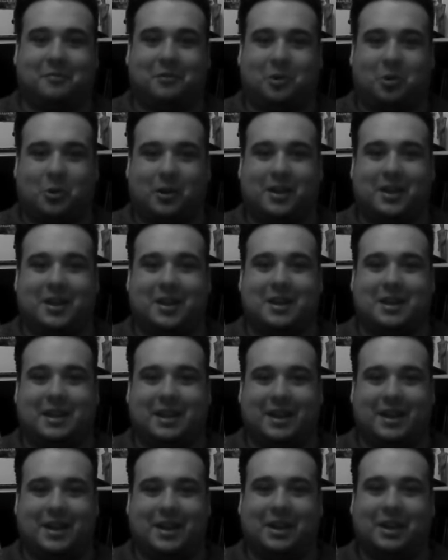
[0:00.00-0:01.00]
cricket
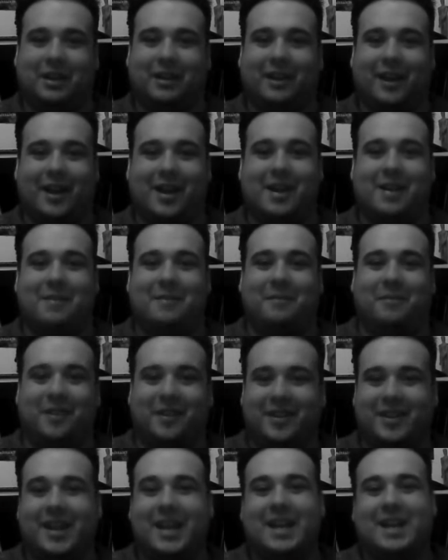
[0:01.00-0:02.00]
gear
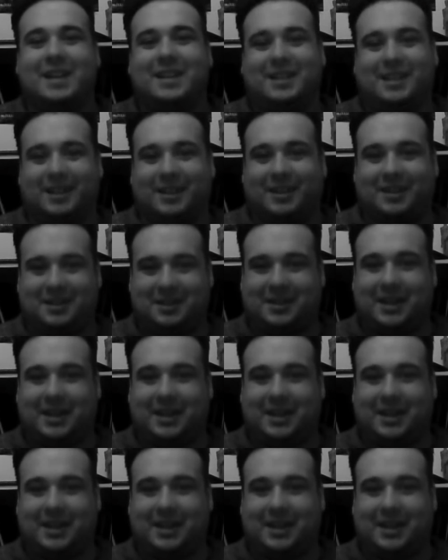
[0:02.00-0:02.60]
to